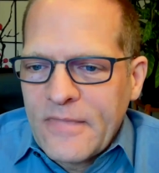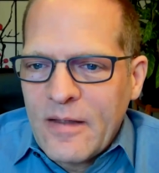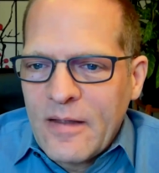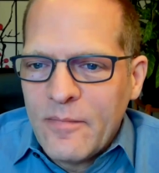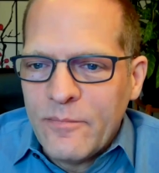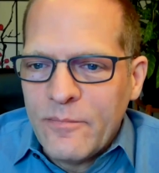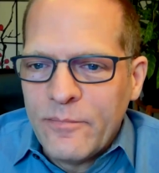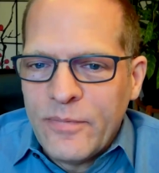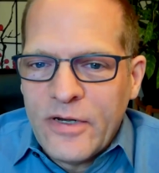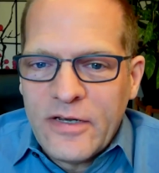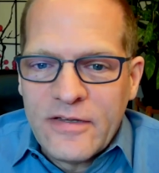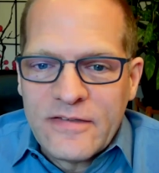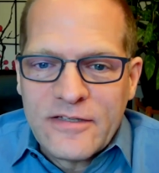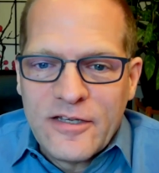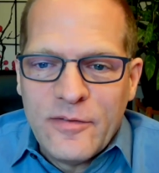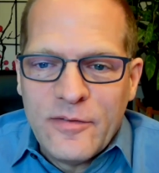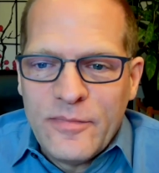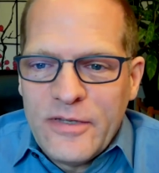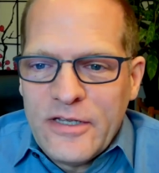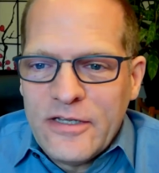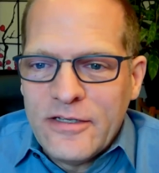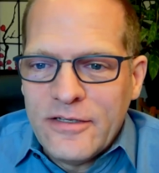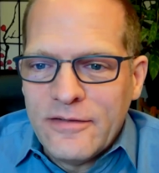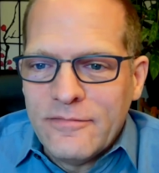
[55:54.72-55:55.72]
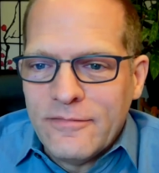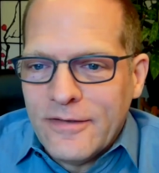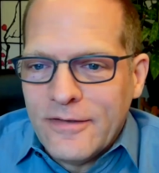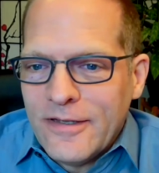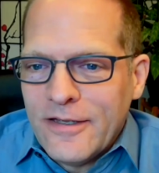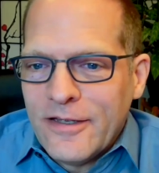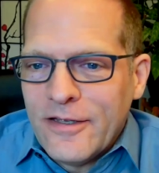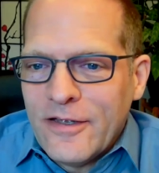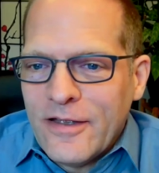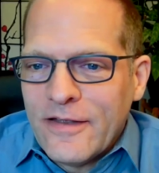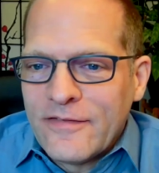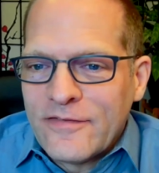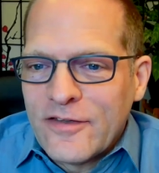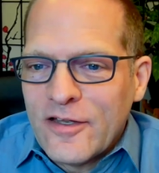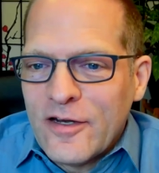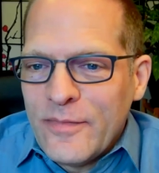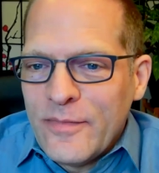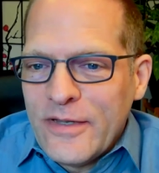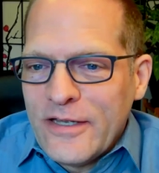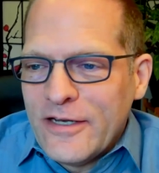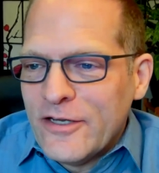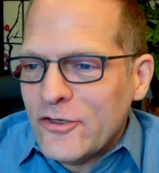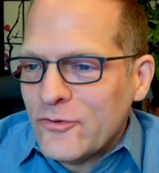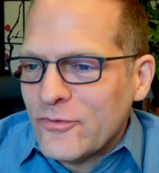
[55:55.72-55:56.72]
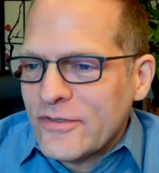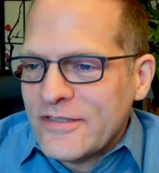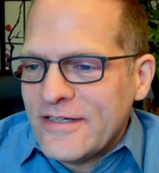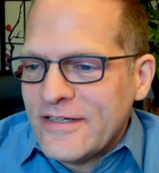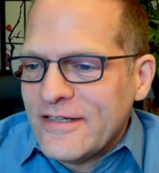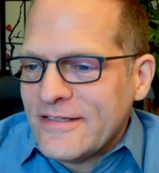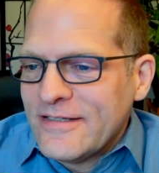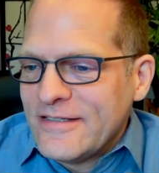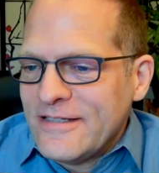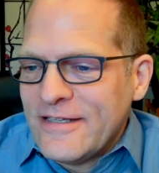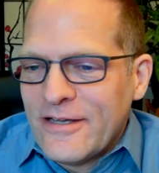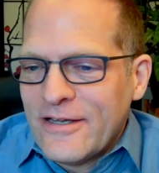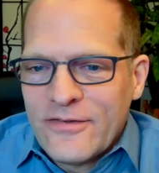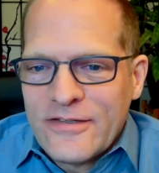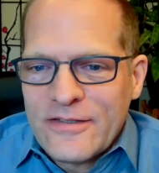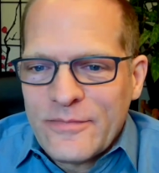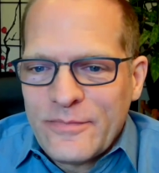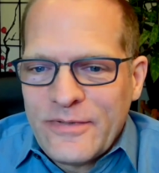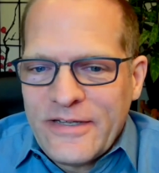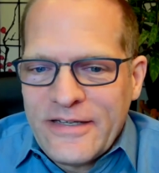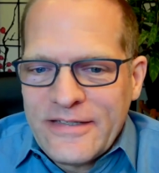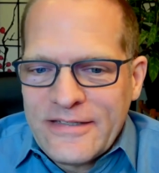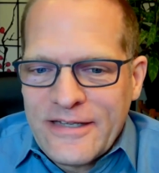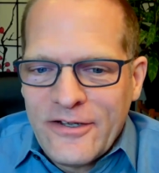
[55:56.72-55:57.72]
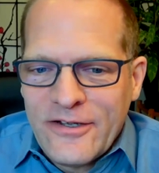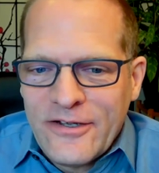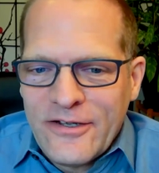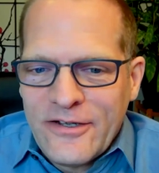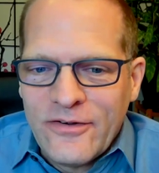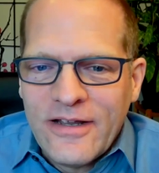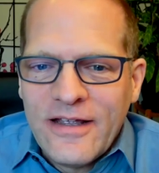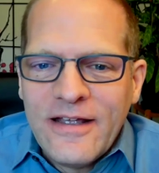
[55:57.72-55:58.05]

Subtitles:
But it's going to be interesting to see how this plays out.